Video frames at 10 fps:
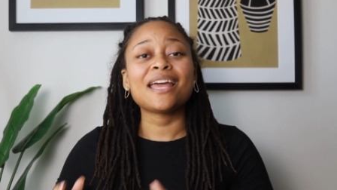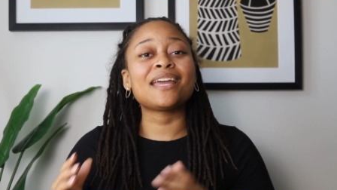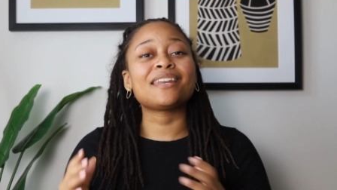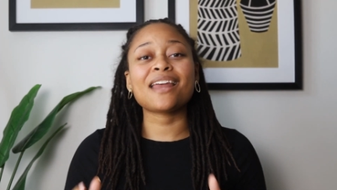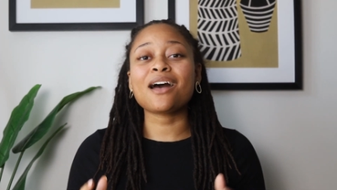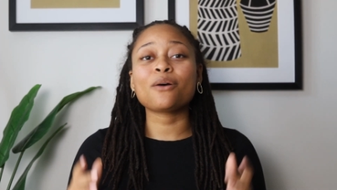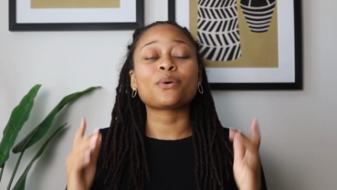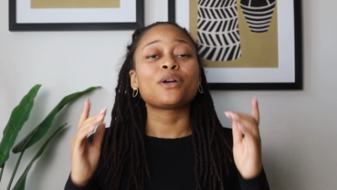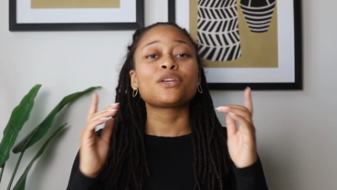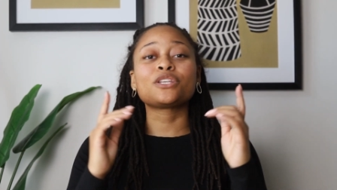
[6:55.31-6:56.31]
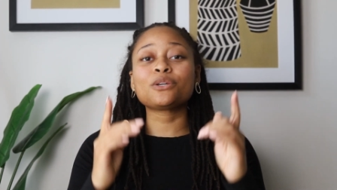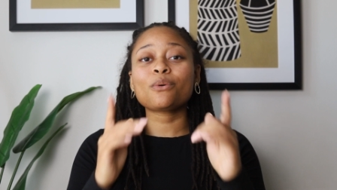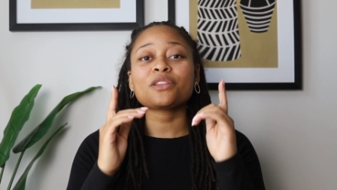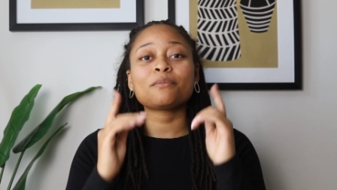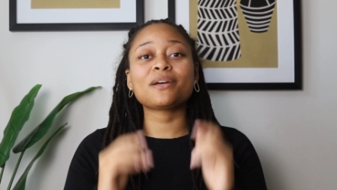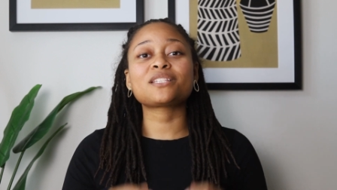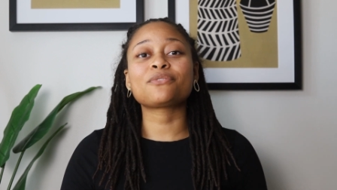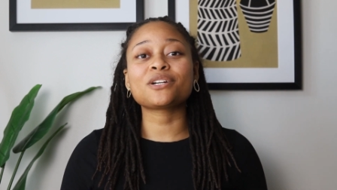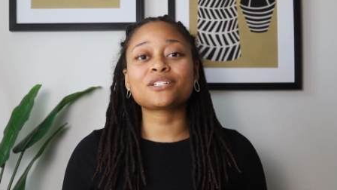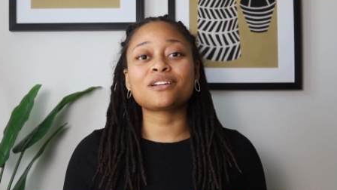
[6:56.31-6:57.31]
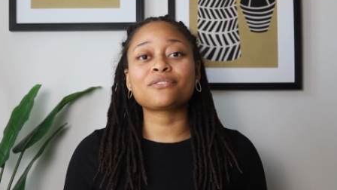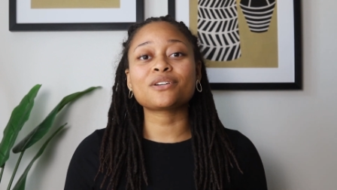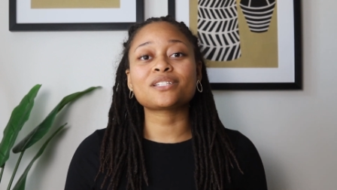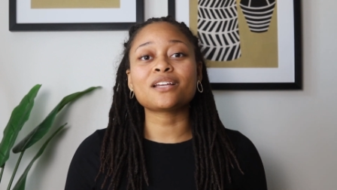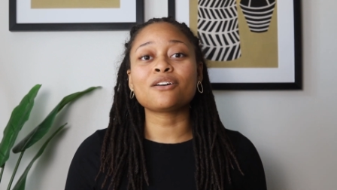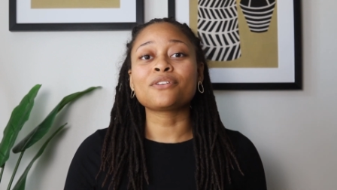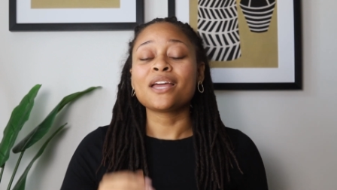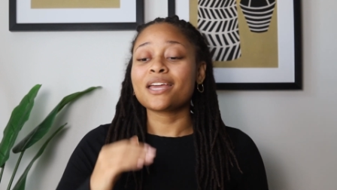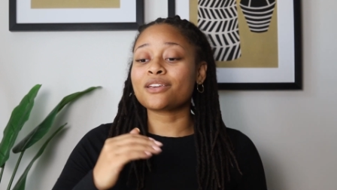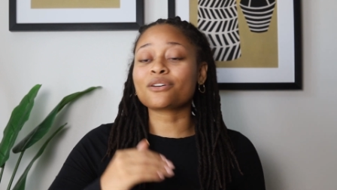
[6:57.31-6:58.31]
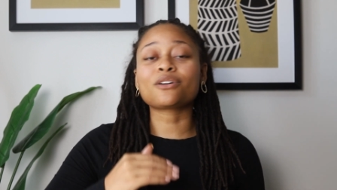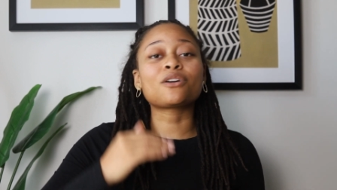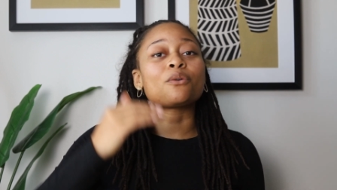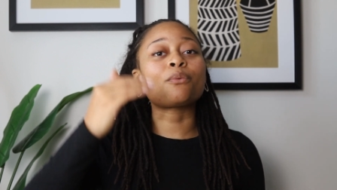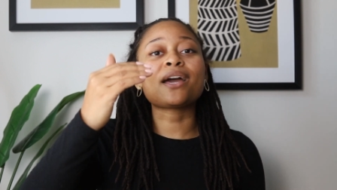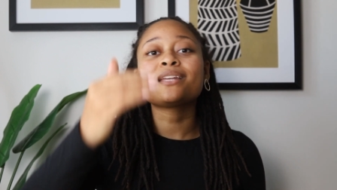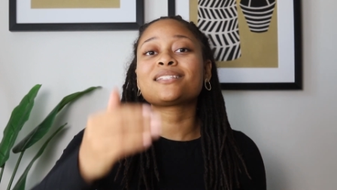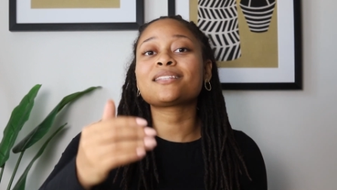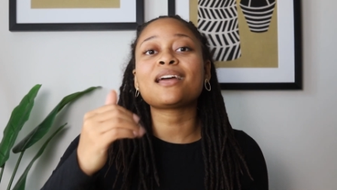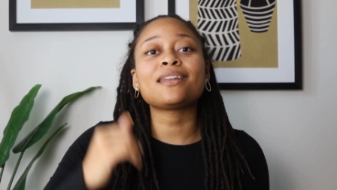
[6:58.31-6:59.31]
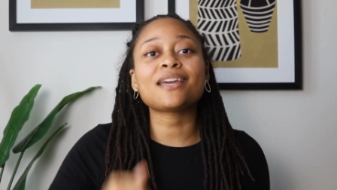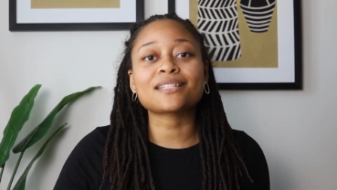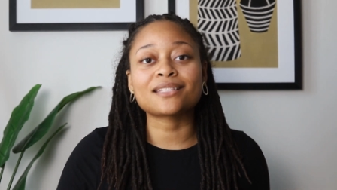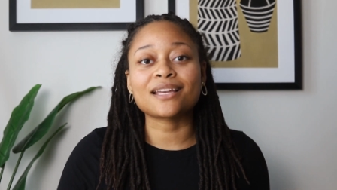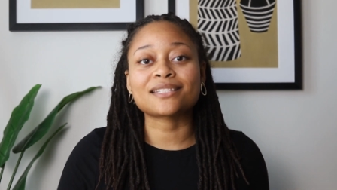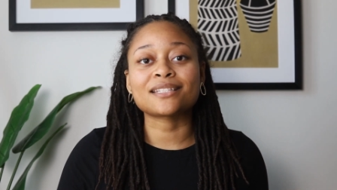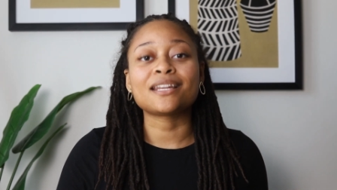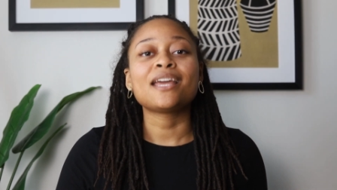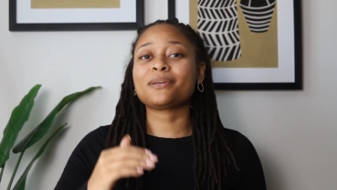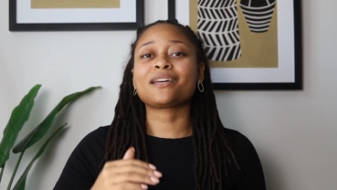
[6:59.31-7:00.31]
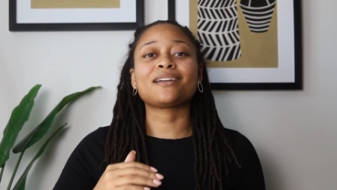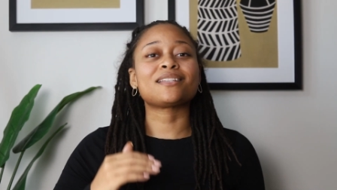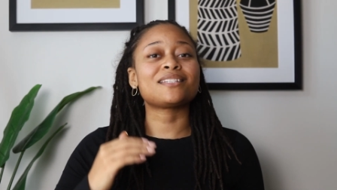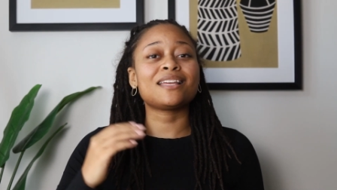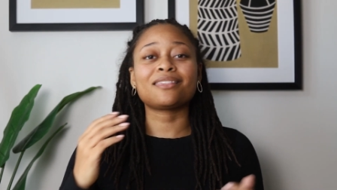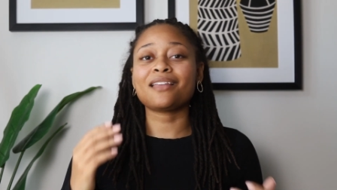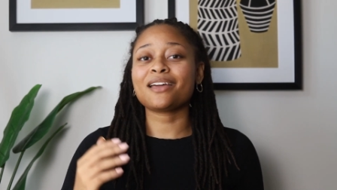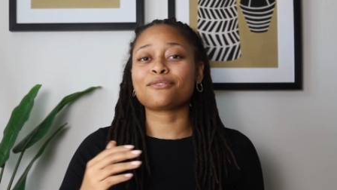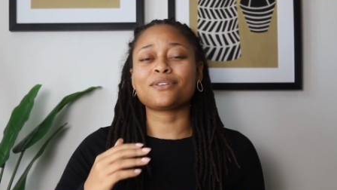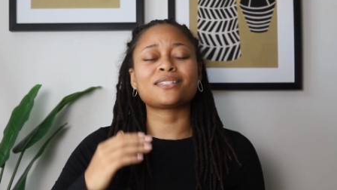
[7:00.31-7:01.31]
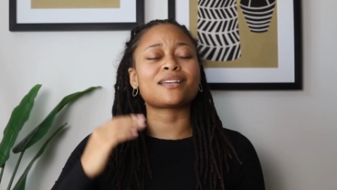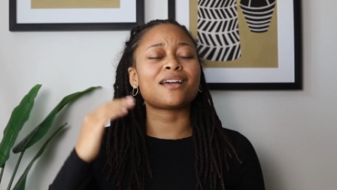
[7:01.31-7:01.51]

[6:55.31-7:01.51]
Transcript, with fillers: And now you are the best version of yourself. You're going to go right into that next lesson, because in life it's a